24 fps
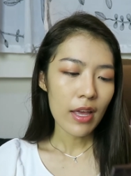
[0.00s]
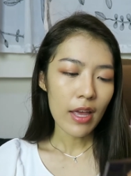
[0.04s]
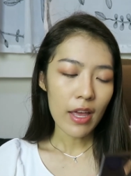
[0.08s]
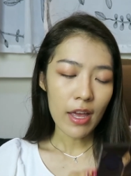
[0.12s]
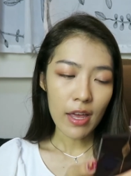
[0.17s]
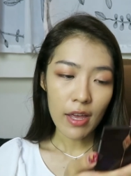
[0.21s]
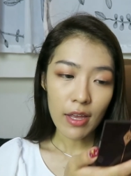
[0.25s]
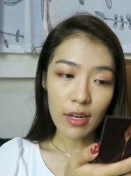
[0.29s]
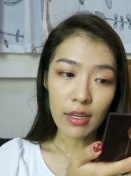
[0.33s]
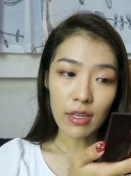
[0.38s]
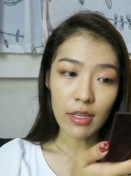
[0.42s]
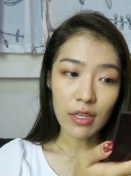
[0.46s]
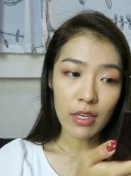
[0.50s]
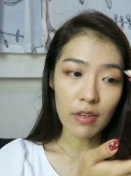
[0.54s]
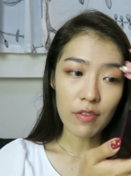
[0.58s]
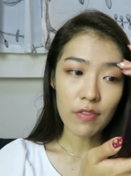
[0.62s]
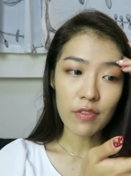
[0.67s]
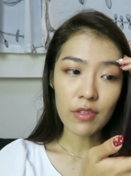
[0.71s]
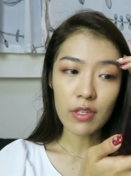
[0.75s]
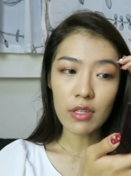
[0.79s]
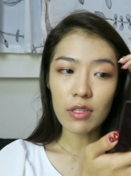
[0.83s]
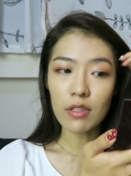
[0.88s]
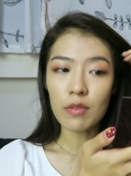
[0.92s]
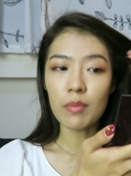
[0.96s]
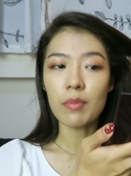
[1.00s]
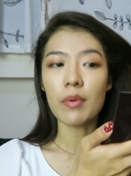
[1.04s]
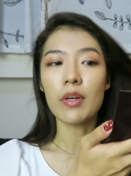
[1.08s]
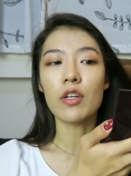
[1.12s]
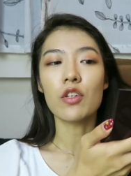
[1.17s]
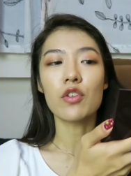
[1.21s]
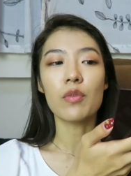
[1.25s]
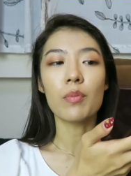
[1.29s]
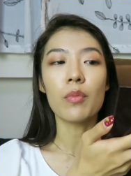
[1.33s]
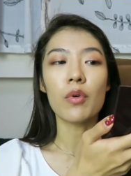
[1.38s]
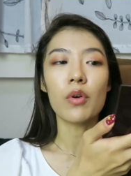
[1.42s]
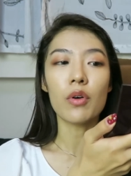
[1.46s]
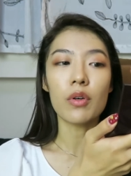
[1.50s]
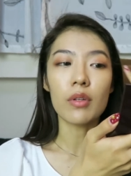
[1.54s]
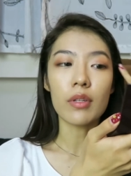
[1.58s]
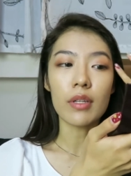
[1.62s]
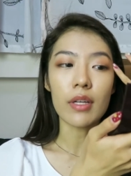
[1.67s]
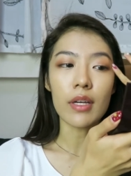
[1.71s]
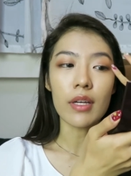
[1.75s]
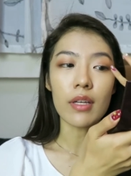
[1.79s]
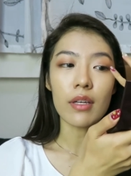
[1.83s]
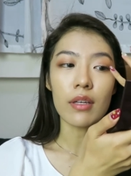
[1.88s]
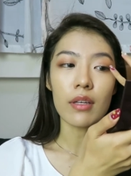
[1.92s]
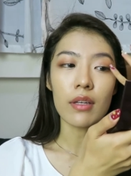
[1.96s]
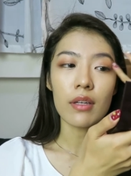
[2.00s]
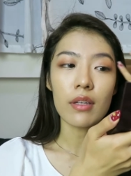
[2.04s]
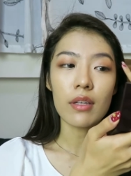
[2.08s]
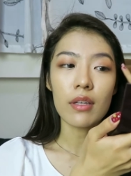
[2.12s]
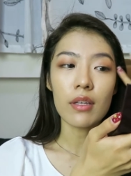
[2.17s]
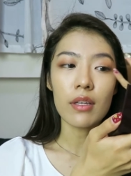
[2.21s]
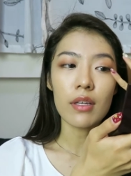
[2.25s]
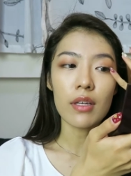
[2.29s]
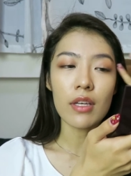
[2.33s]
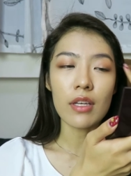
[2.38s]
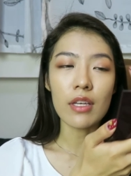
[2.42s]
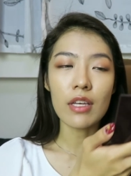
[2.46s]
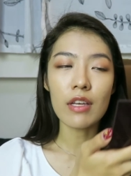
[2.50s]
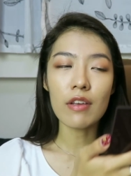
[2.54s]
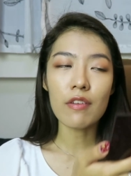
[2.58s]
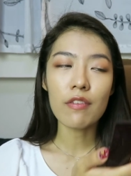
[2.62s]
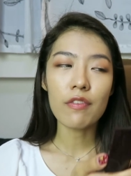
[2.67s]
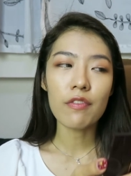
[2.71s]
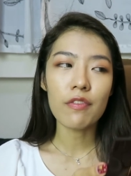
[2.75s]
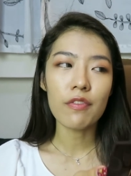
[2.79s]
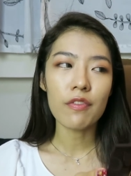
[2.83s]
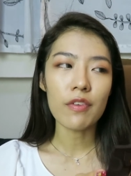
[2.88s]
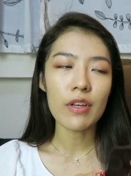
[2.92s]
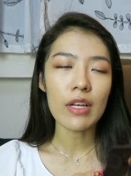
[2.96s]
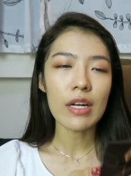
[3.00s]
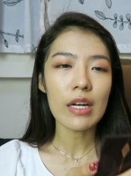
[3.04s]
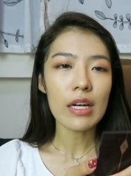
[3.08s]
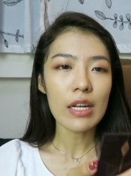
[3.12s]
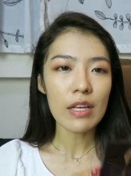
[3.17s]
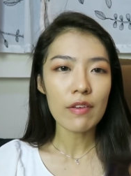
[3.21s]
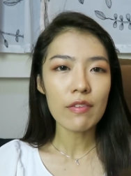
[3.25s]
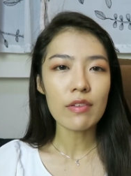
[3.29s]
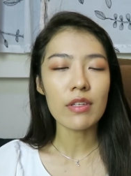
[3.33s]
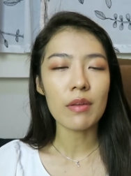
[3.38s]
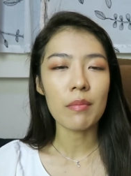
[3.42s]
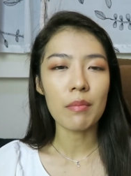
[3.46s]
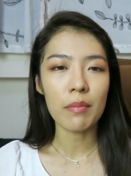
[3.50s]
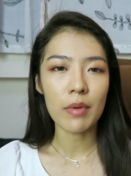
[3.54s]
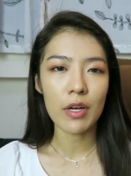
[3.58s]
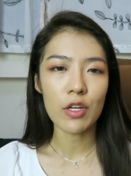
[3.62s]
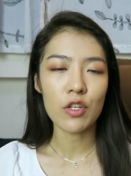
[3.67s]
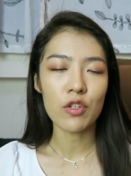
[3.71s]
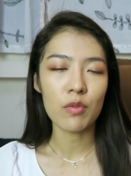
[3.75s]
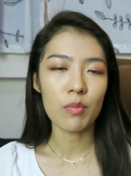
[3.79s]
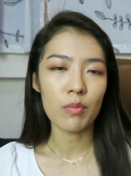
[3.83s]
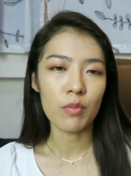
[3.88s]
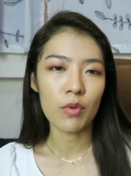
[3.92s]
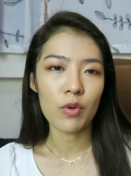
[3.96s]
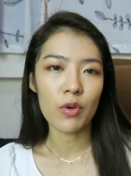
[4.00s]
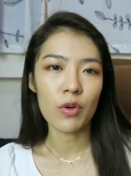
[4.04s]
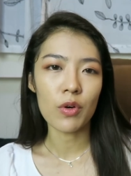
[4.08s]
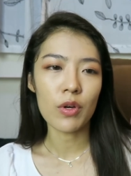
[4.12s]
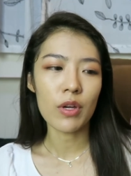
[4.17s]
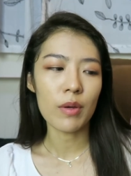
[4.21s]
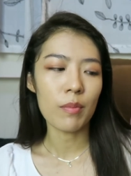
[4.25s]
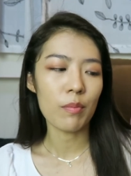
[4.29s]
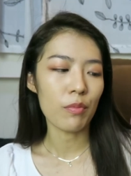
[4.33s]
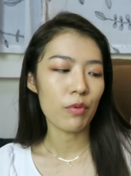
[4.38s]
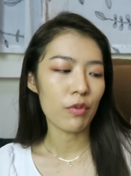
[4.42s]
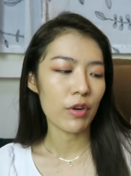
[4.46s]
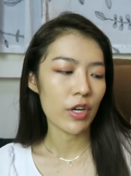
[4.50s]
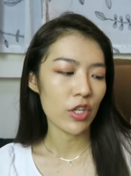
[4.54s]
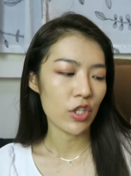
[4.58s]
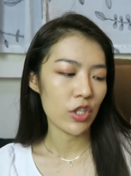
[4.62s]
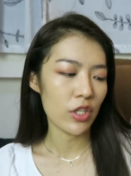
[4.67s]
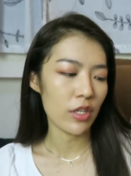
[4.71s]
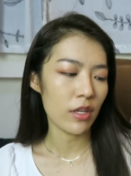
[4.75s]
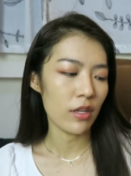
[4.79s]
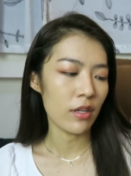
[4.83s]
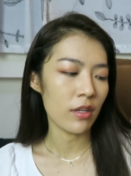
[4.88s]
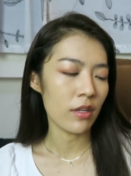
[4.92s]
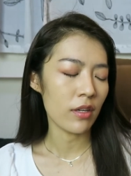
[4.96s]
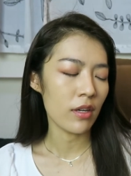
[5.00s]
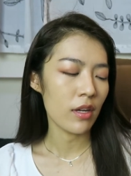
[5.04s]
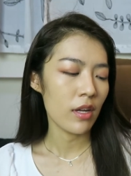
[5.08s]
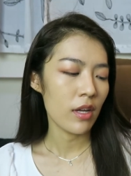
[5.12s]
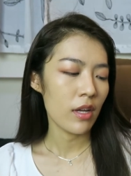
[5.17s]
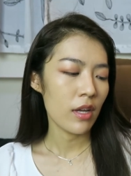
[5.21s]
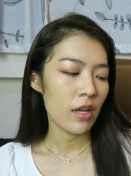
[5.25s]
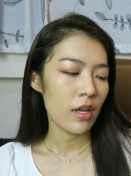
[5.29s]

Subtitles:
and it gives it much more like, it leaves a much more impression,